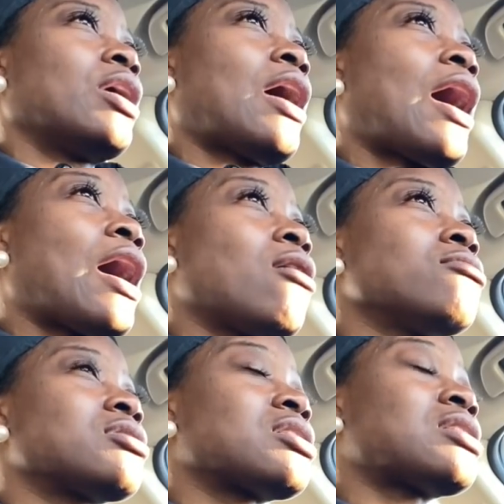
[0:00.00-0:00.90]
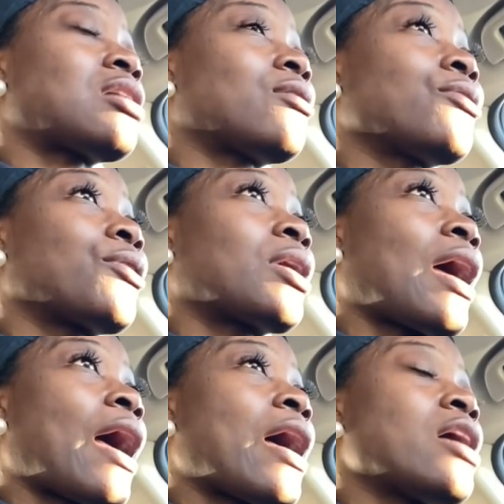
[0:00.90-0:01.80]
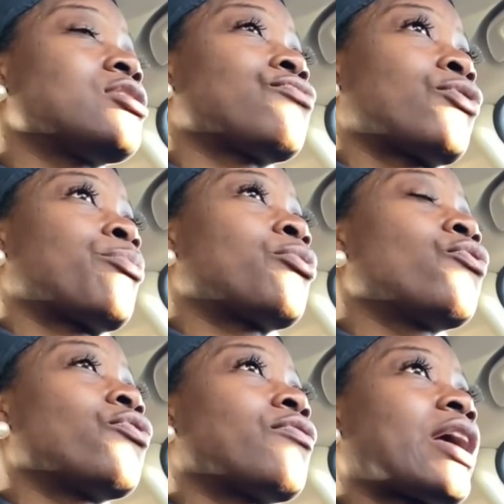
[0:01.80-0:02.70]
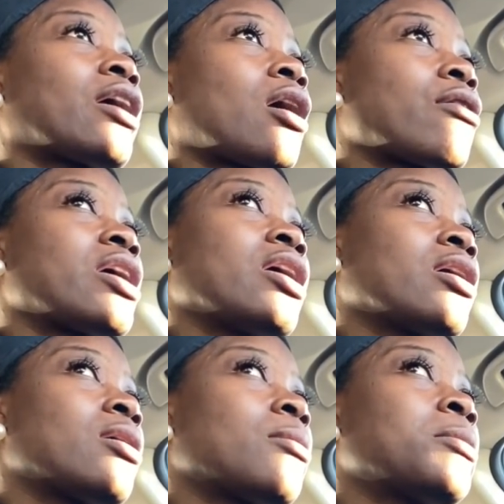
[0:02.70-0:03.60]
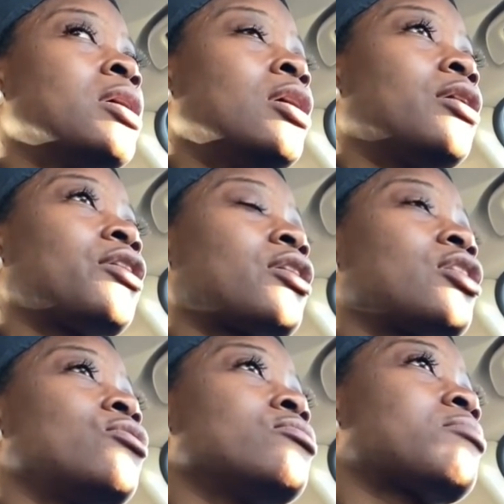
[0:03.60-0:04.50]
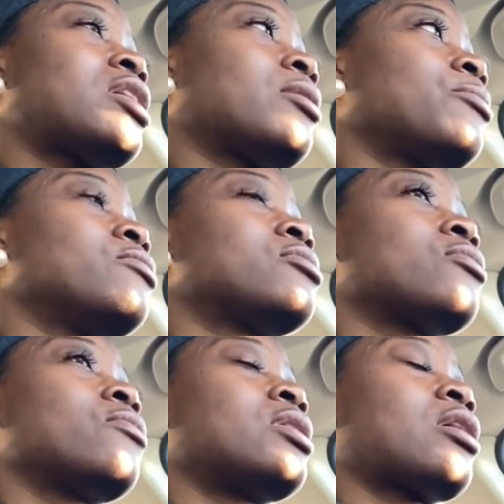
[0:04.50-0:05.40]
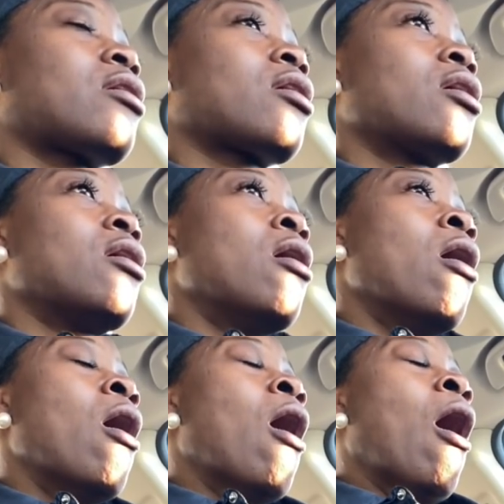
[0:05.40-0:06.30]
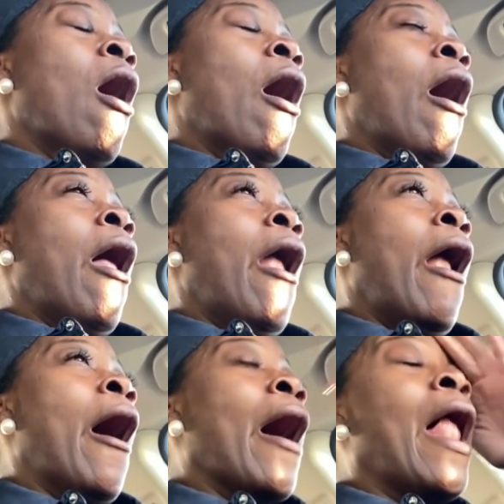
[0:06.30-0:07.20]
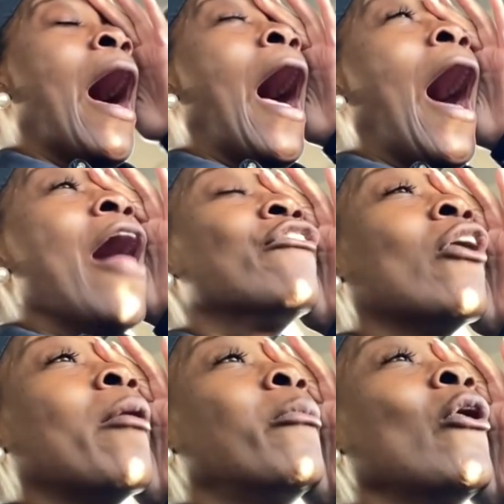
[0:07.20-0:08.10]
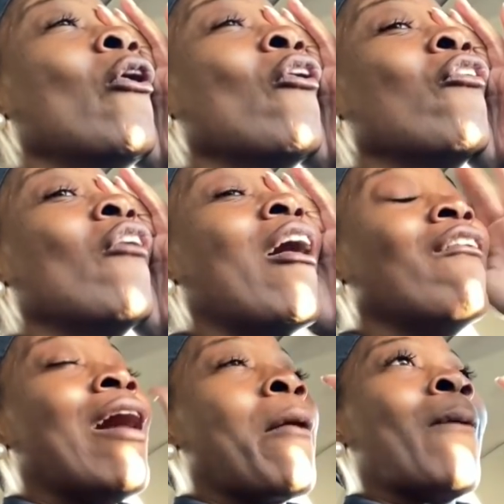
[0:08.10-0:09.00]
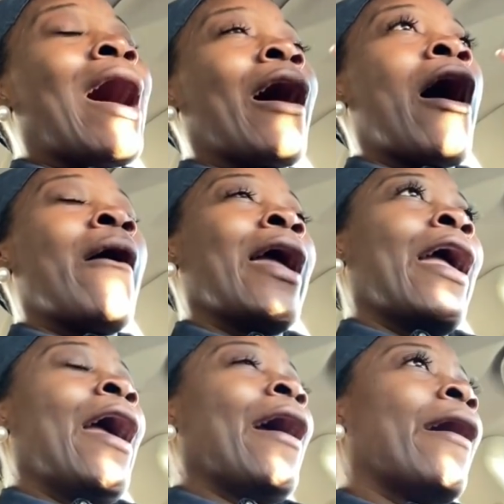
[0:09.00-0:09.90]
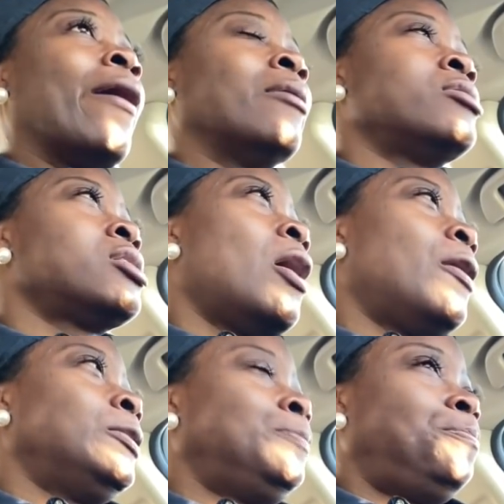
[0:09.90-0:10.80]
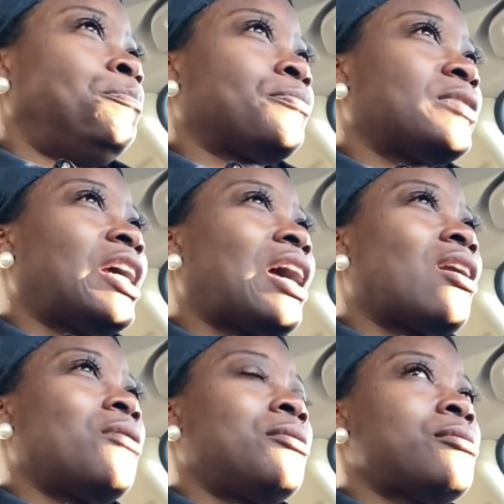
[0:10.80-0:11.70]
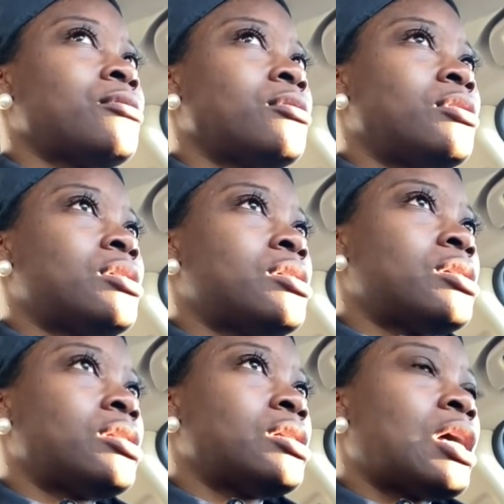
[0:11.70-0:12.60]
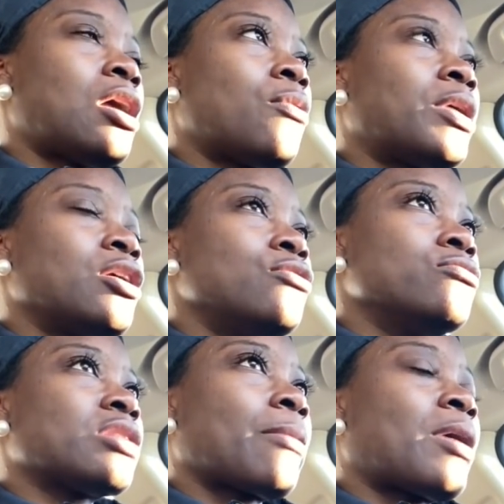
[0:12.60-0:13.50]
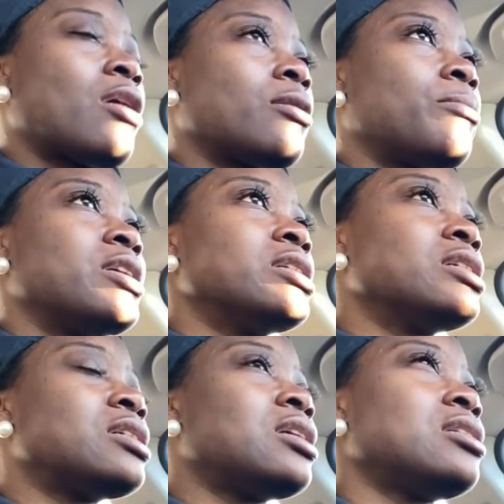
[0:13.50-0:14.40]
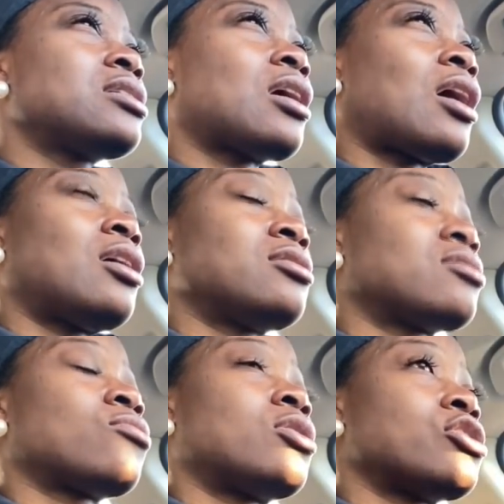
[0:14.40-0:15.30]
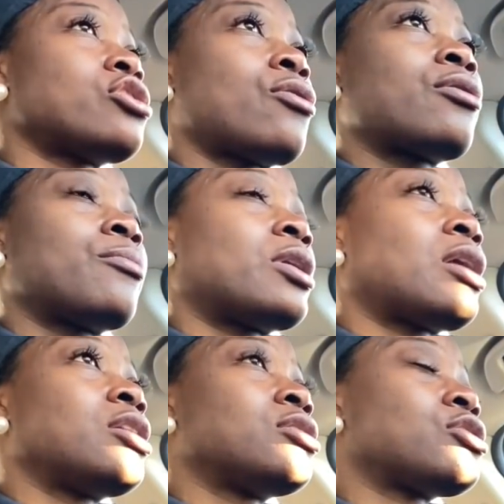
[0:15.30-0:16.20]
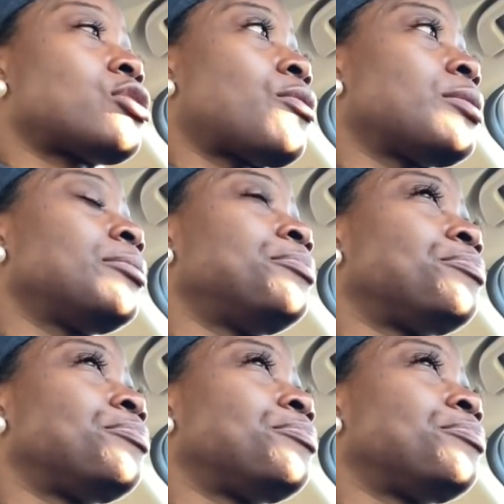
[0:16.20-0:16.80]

get a house because I know they're gonna ask for proof of like current income. They're gonna use my W two and they're they're gonna ask for proof of like my current income. So, and I don't, I don't want to use like my other businesses. I just want to show them what I need to show them.